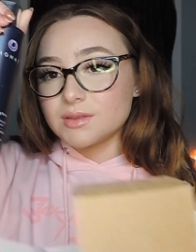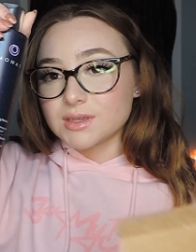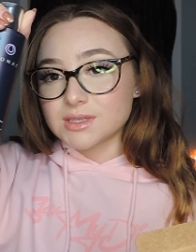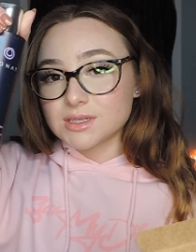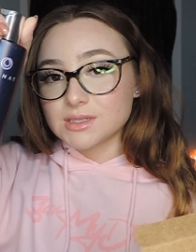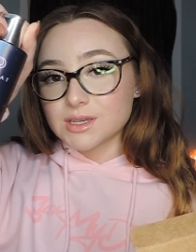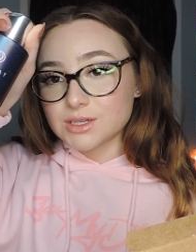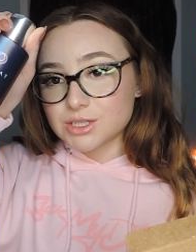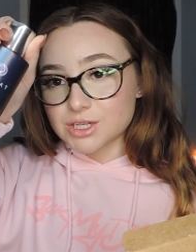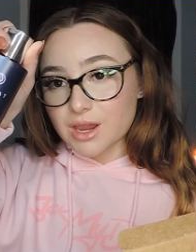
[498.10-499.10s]
This is
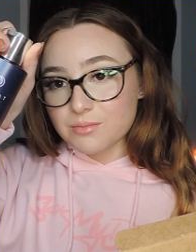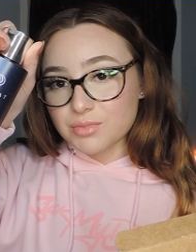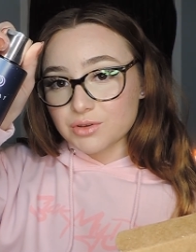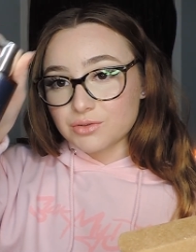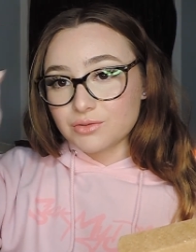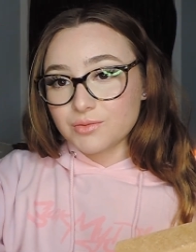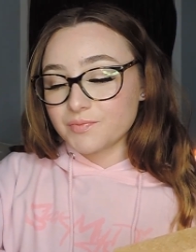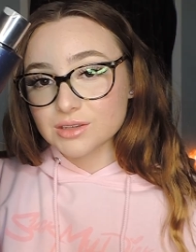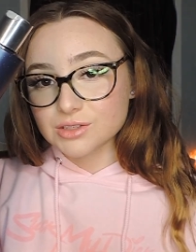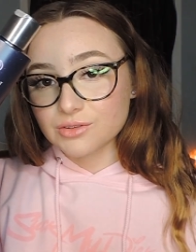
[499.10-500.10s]
shampoo.
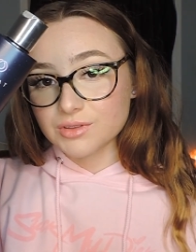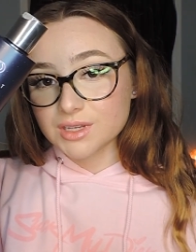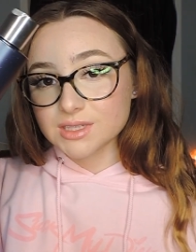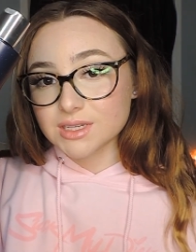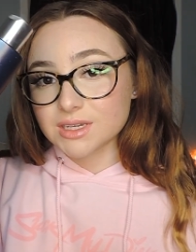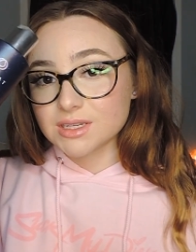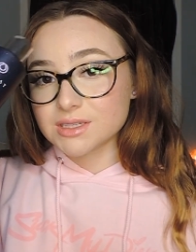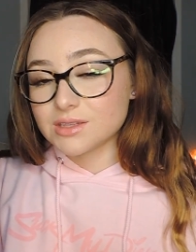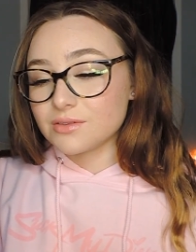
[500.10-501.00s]
So this is